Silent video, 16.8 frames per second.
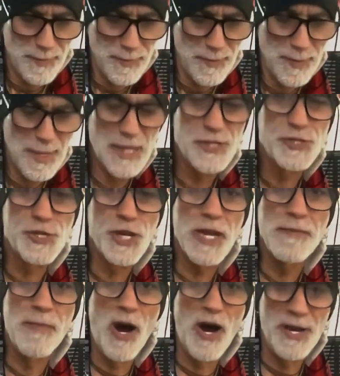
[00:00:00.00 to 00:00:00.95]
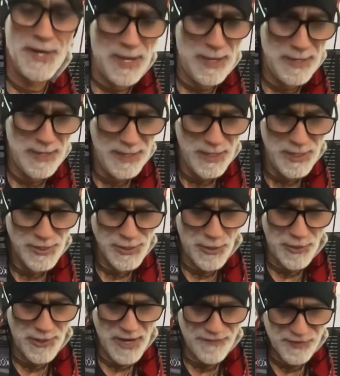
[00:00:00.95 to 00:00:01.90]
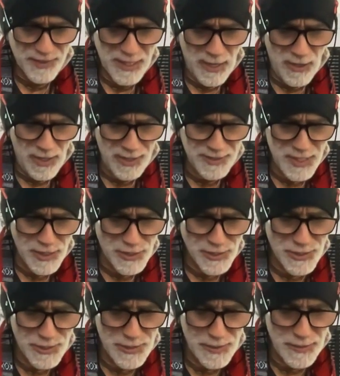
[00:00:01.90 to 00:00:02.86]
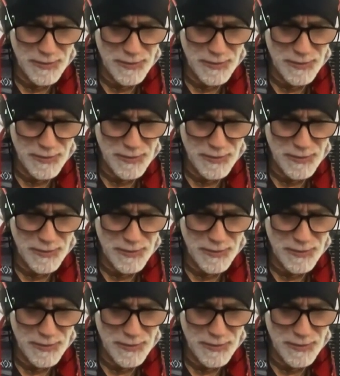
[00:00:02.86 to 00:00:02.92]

That's G minor. So I'd have to go like this.